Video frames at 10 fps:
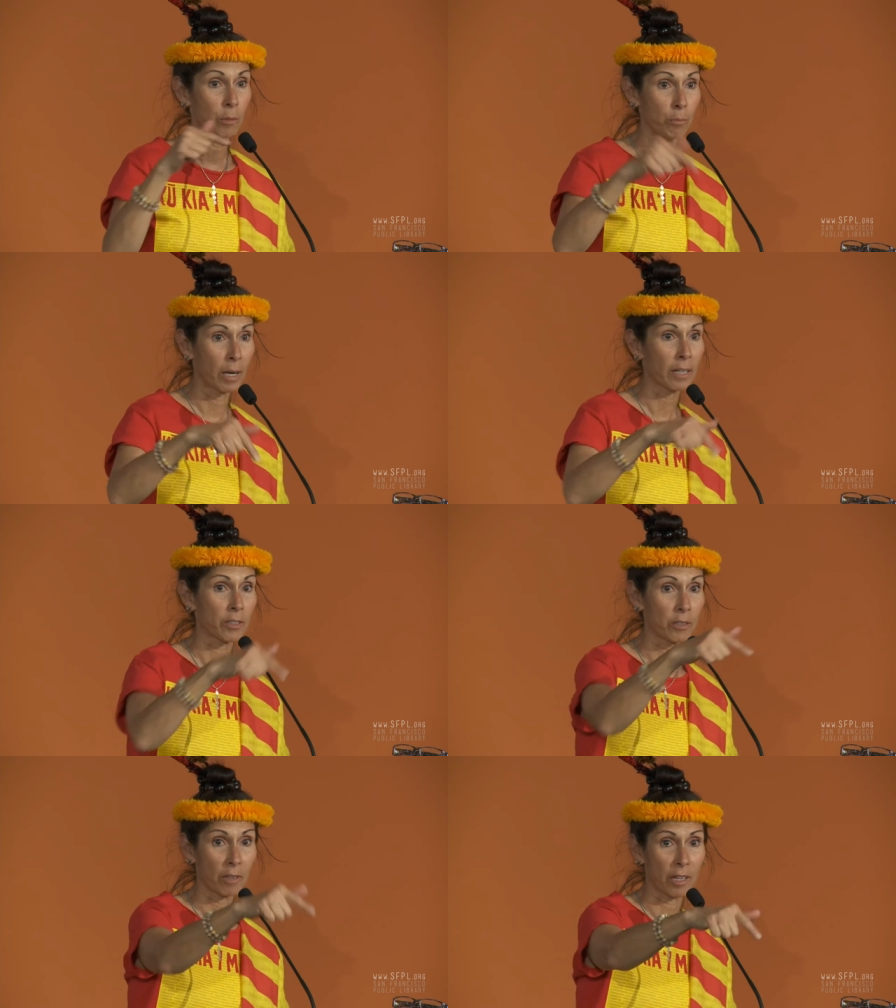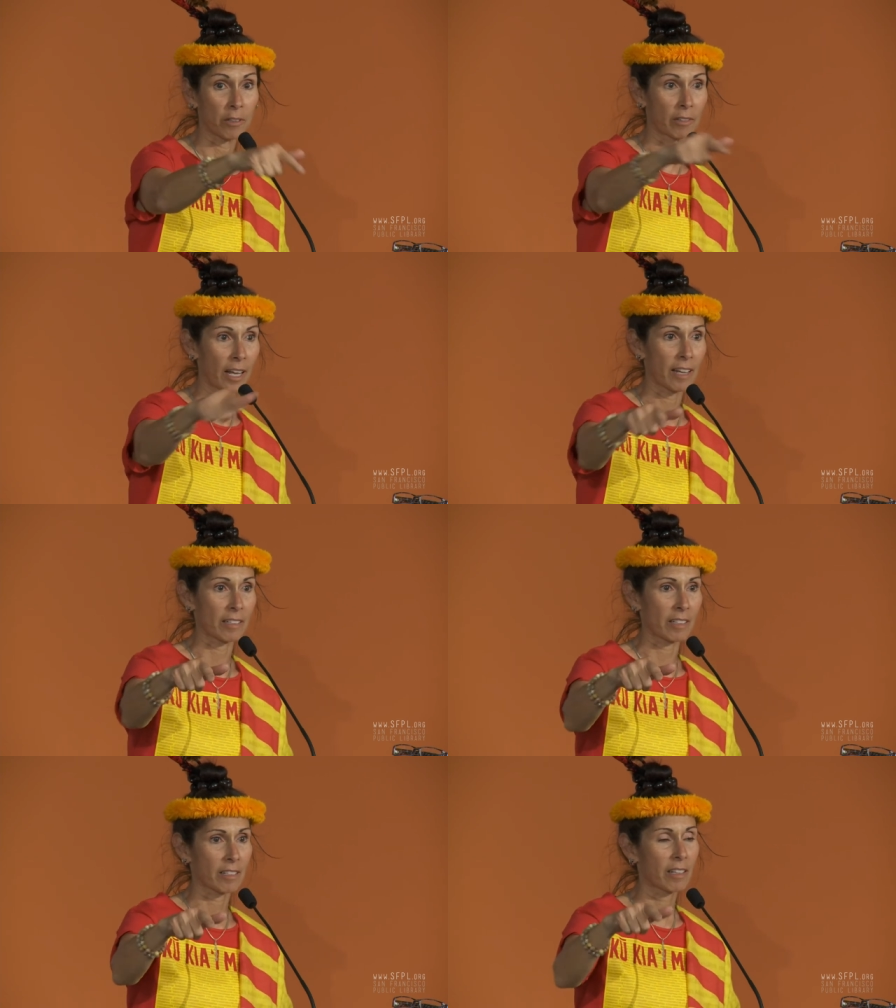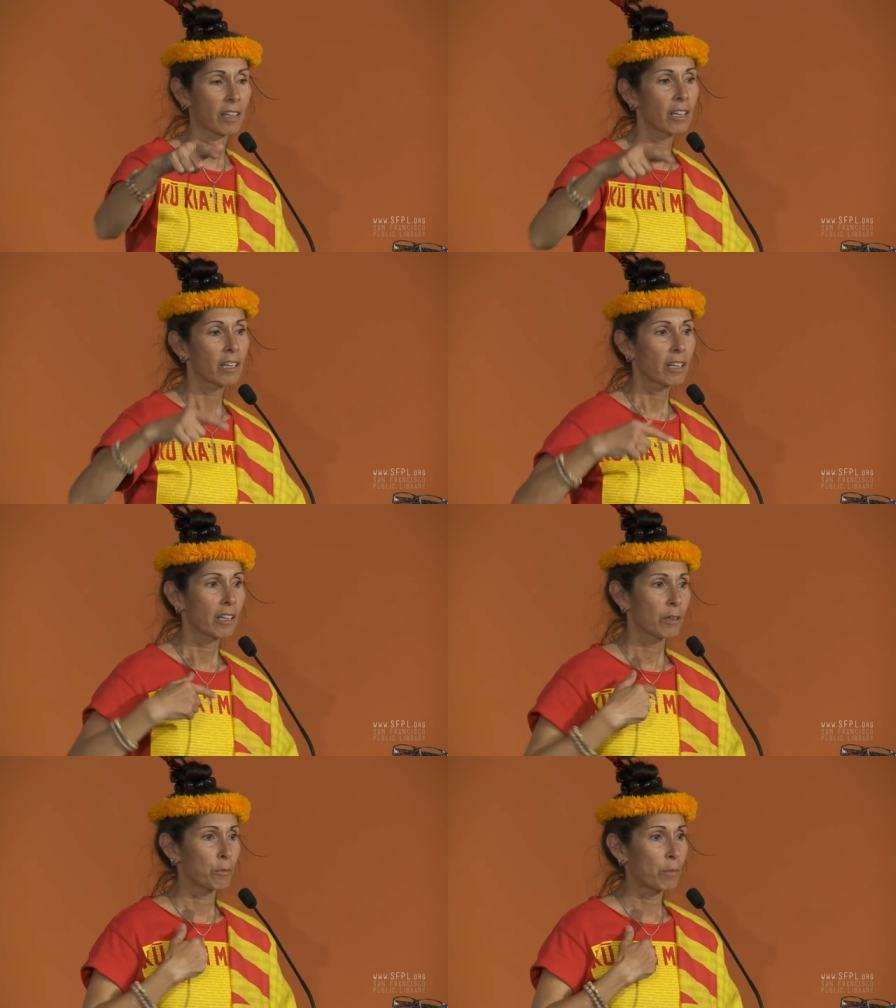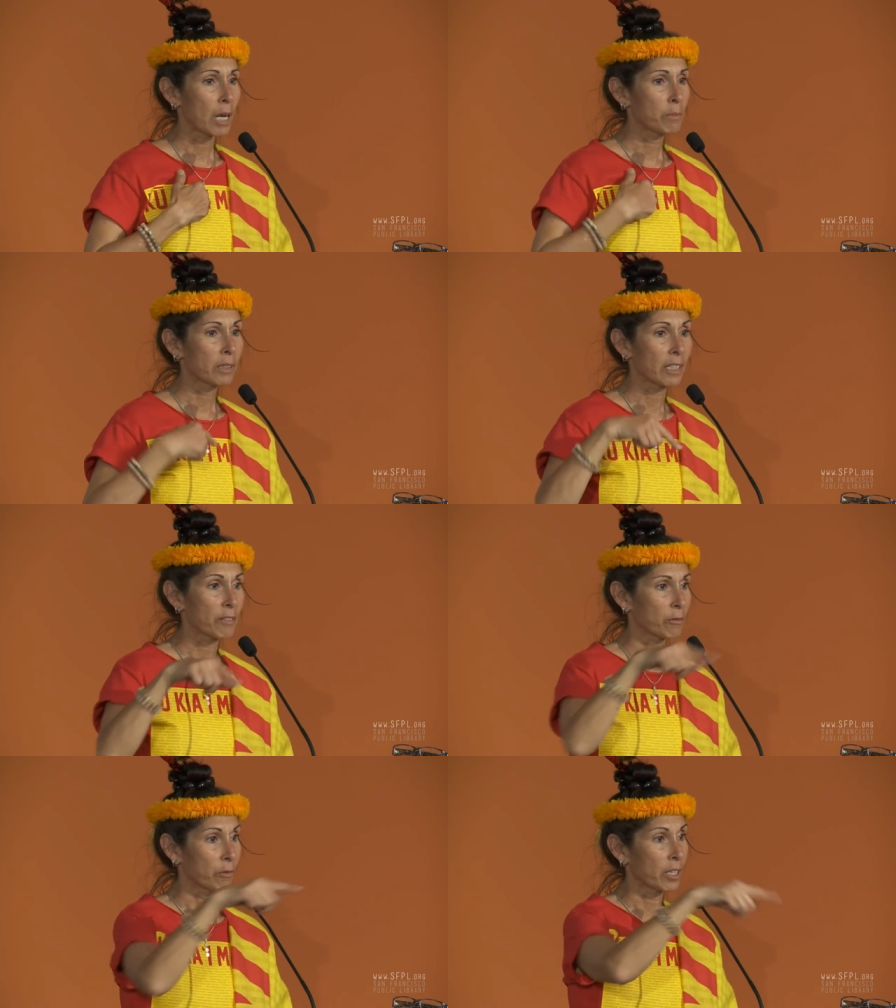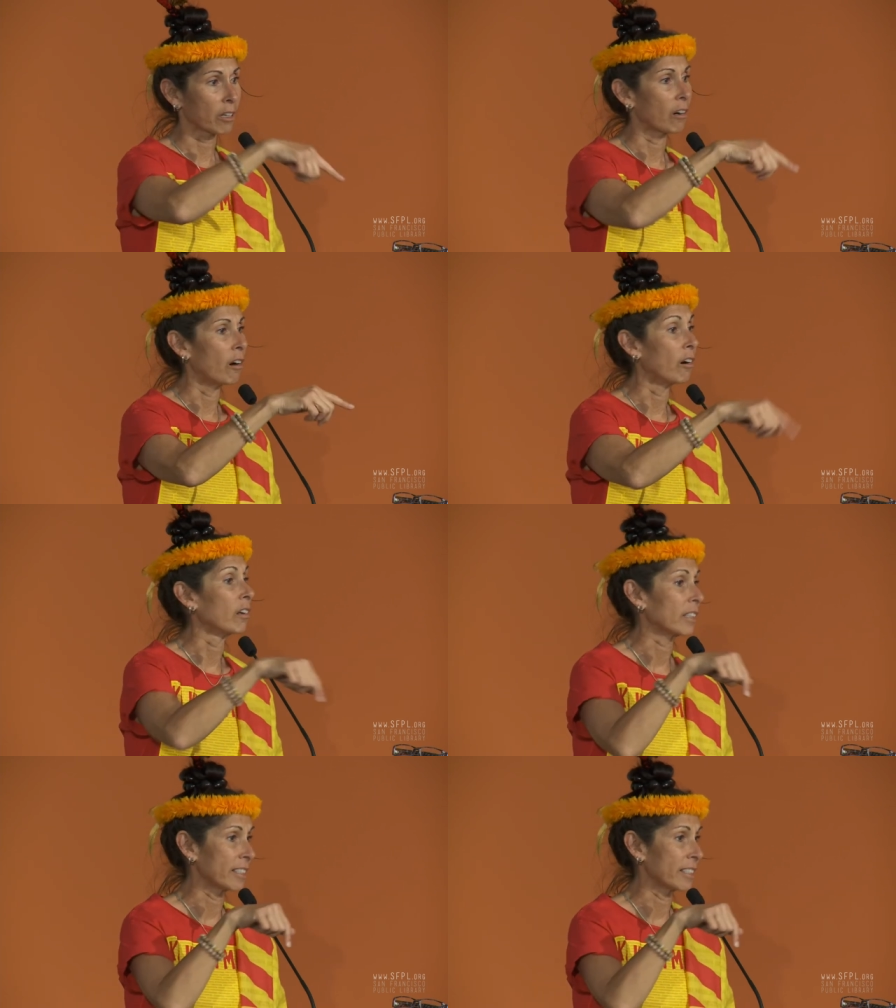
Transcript: but to other lands. My belief, we are all